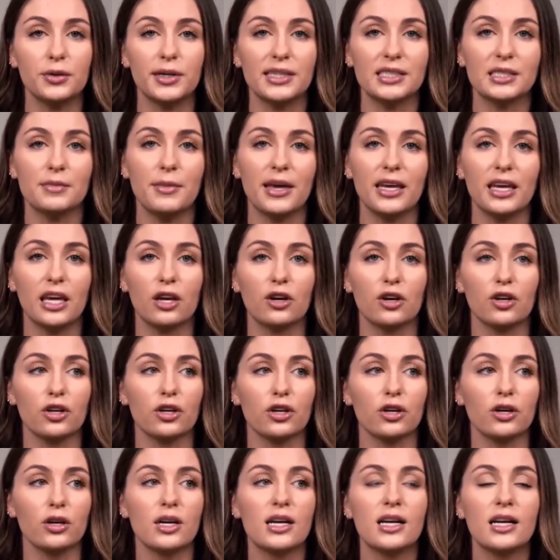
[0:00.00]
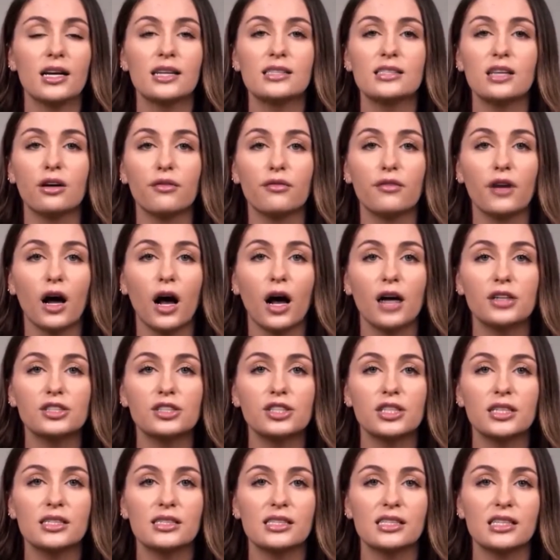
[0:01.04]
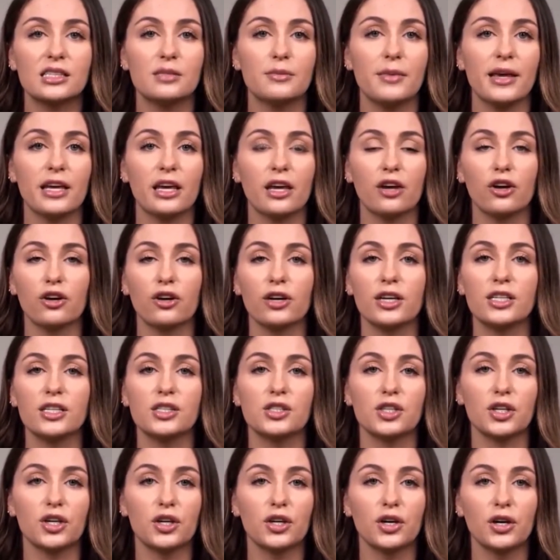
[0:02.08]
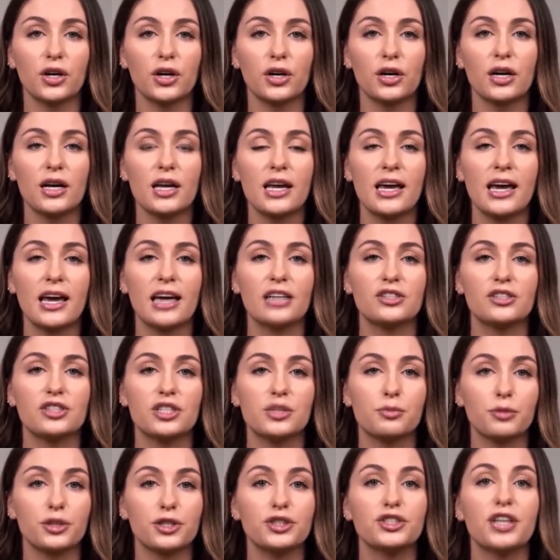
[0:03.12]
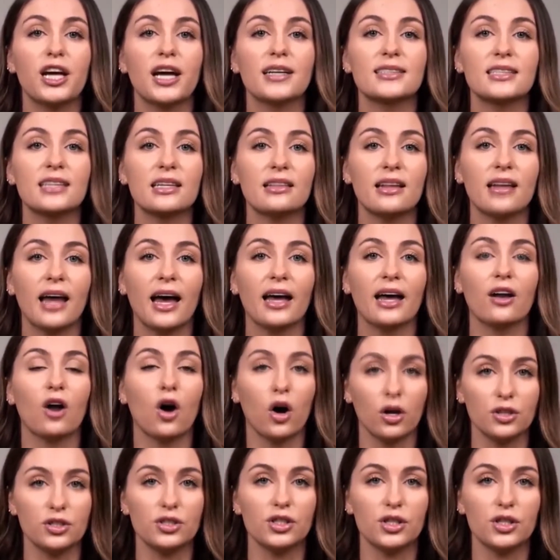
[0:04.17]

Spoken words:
It's making her self-conscious, it's making her insecure, and she's projecting that onto